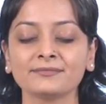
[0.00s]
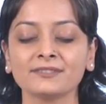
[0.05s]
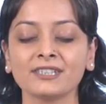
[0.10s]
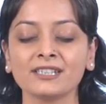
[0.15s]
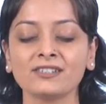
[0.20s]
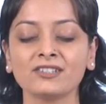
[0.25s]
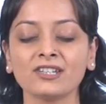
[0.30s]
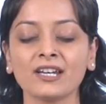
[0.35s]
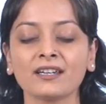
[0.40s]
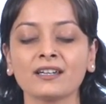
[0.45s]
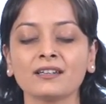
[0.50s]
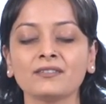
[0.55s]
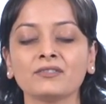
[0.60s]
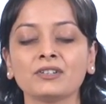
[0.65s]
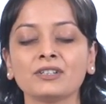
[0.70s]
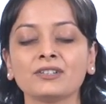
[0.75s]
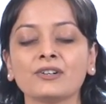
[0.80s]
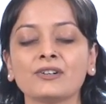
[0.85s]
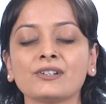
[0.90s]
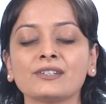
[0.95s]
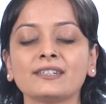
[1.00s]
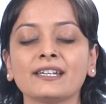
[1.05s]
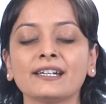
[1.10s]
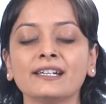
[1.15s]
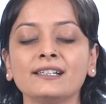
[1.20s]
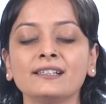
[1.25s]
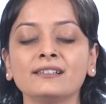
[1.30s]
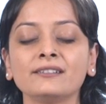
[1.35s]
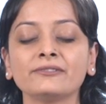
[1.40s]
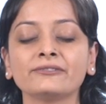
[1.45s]
Just check in with
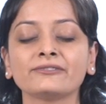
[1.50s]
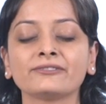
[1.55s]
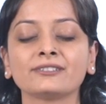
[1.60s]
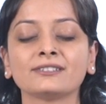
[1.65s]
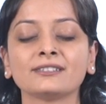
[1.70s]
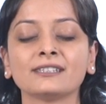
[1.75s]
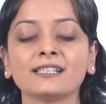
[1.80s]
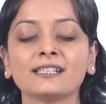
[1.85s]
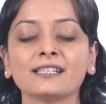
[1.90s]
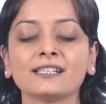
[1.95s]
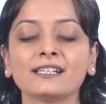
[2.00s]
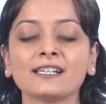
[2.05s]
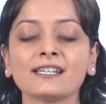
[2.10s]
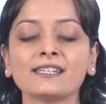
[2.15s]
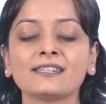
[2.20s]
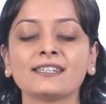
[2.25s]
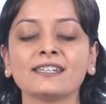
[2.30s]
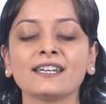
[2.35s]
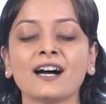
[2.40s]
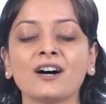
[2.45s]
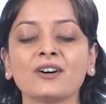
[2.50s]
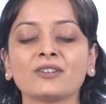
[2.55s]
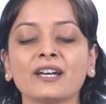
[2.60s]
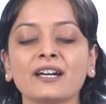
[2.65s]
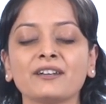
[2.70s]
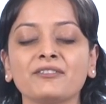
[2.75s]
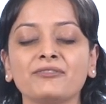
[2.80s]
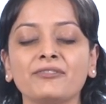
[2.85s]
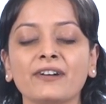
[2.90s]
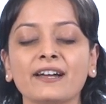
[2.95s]
yourself. See how
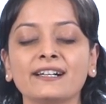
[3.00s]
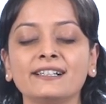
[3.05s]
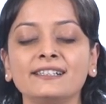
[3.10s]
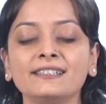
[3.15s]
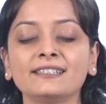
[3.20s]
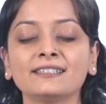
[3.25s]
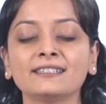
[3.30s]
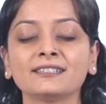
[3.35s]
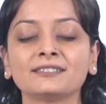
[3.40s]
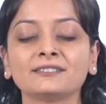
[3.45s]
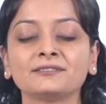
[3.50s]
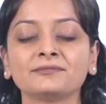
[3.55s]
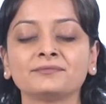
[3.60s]
that felt.